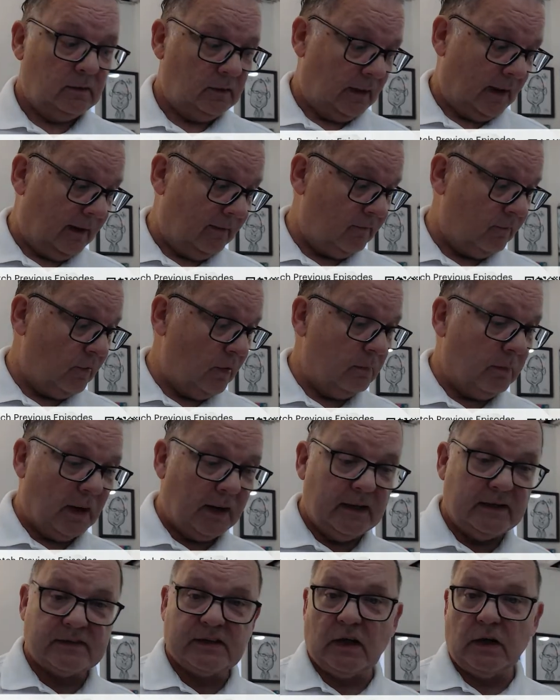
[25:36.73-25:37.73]

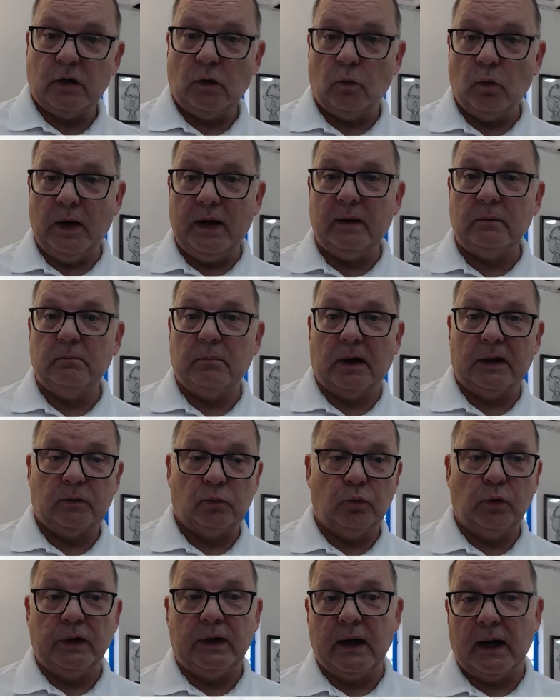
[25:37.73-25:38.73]
Everybody's going to win,
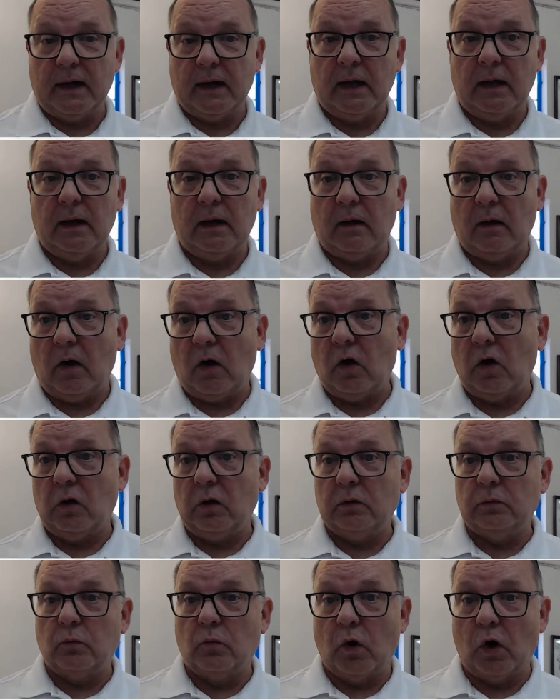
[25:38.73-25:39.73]
but we got to
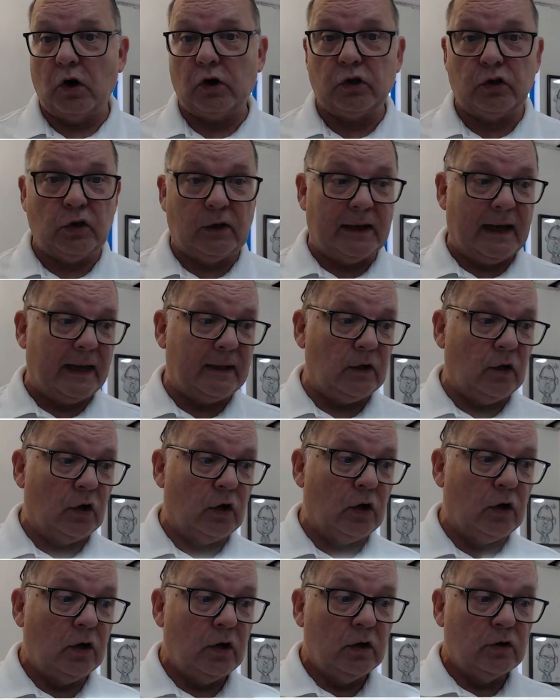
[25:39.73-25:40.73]
all work
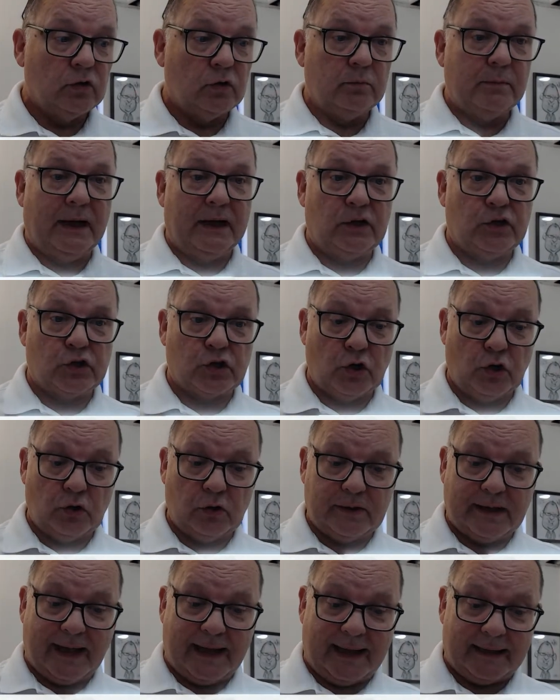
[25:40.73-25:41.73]
together to make
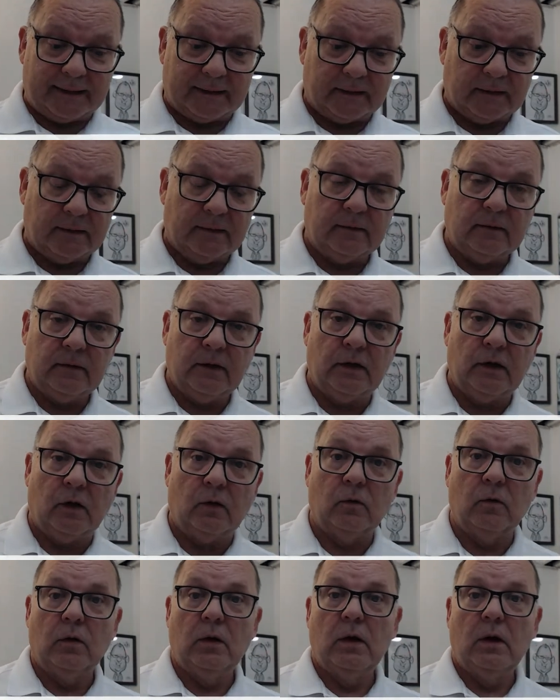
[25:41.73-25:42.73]
sure that,
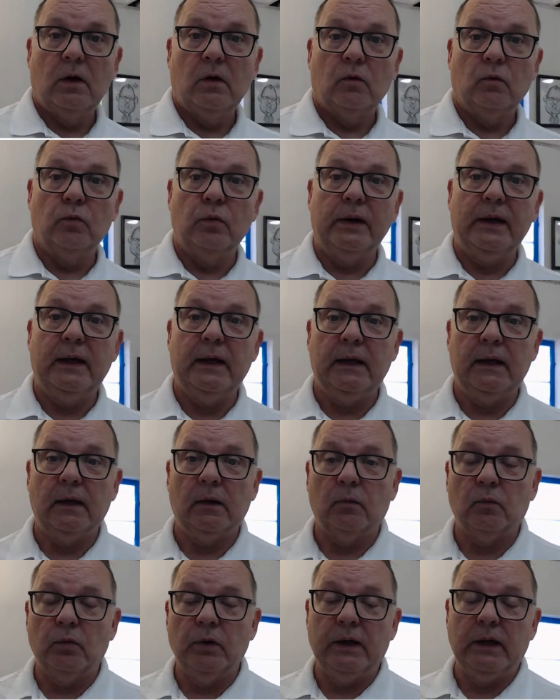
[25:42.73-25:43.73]
we
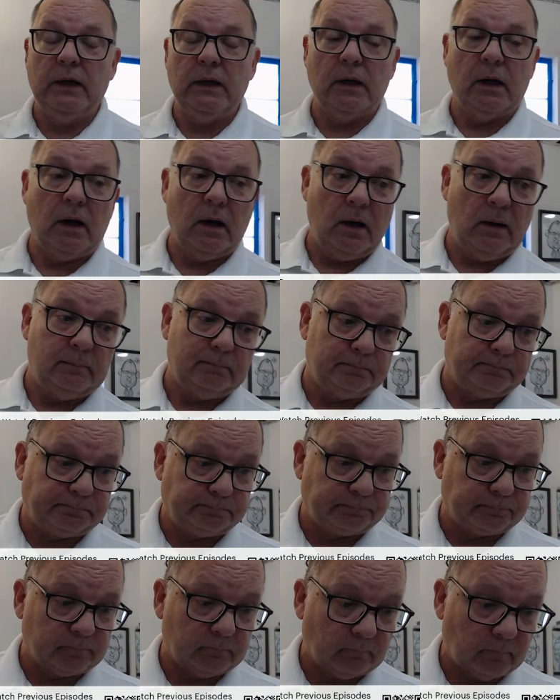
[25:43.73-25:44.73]
we uh,
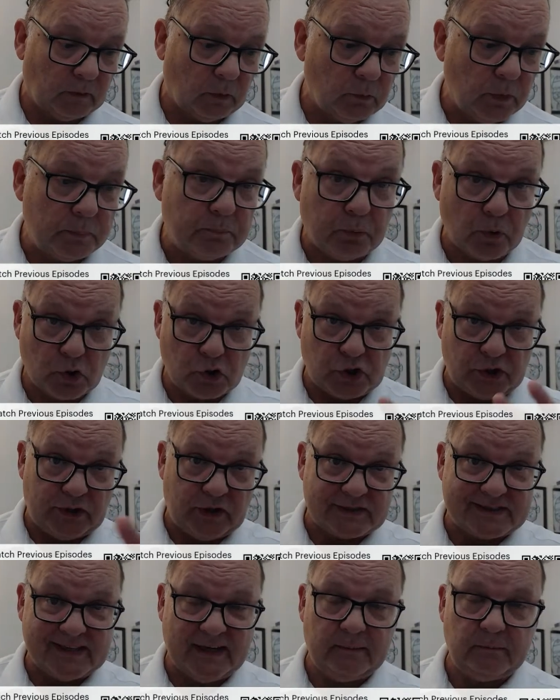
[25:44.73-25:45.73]
we push in
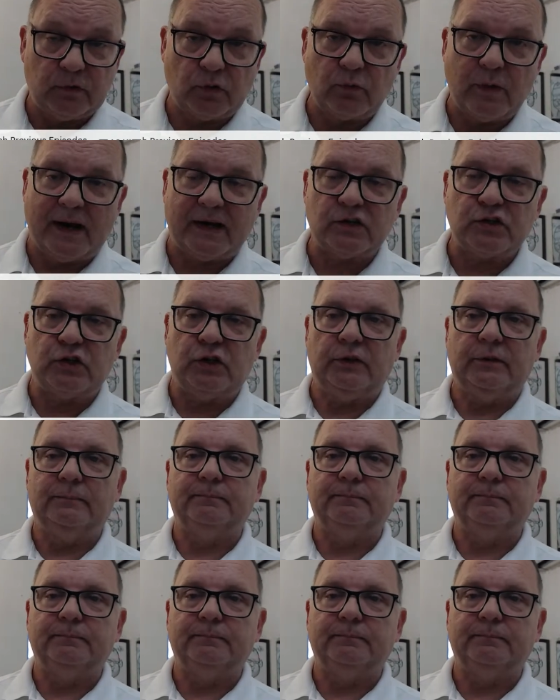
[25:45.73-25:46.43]
the same direction.